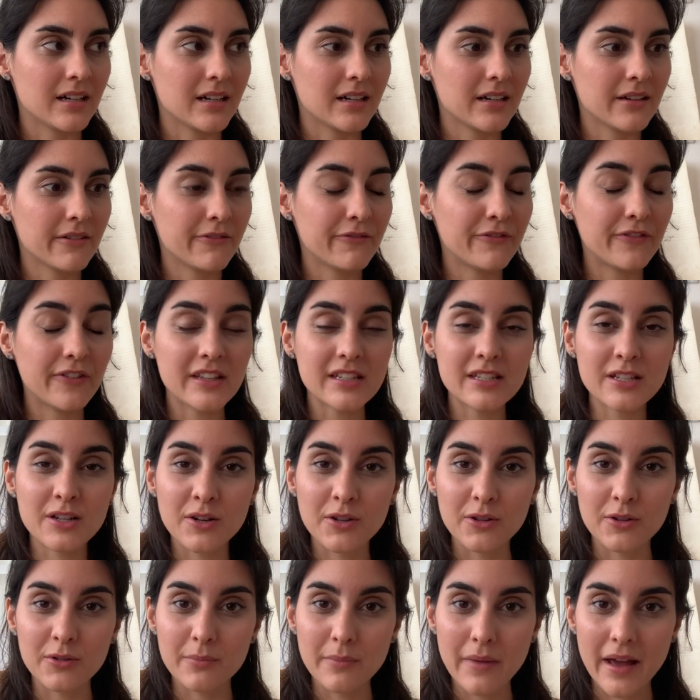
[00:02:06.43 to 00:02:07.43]

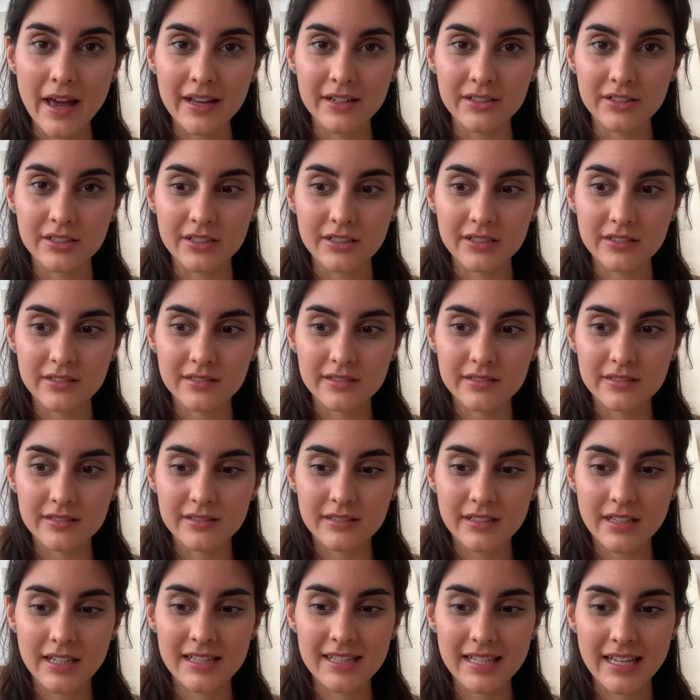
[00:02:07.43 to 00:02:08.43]
physical manner.
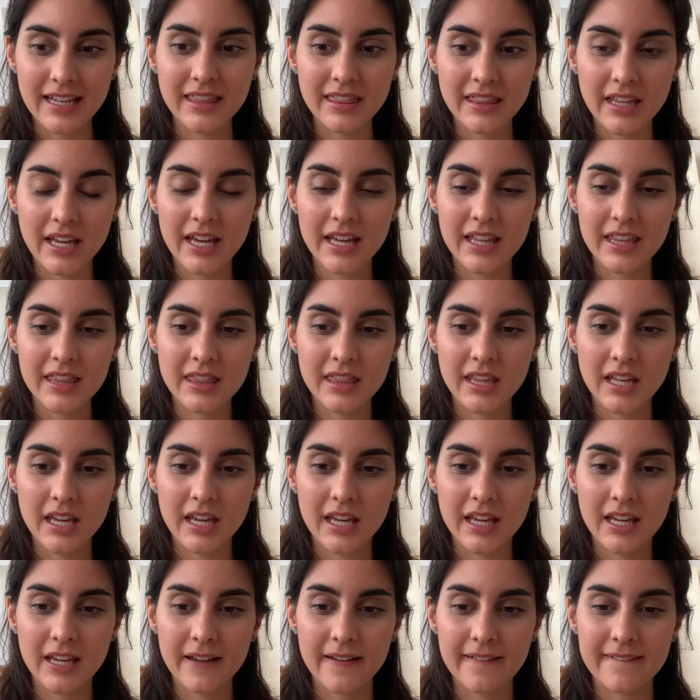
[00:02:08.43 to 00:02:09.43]
It's like
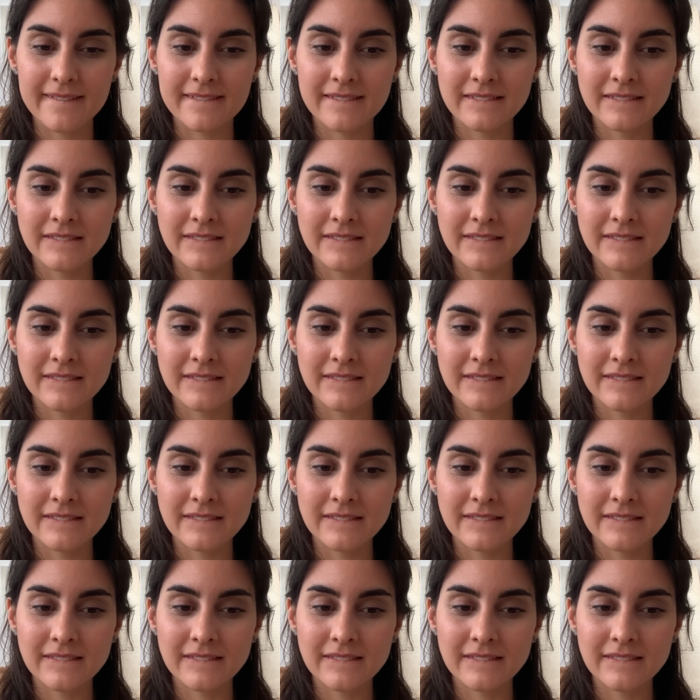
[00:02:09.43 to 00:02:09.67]
they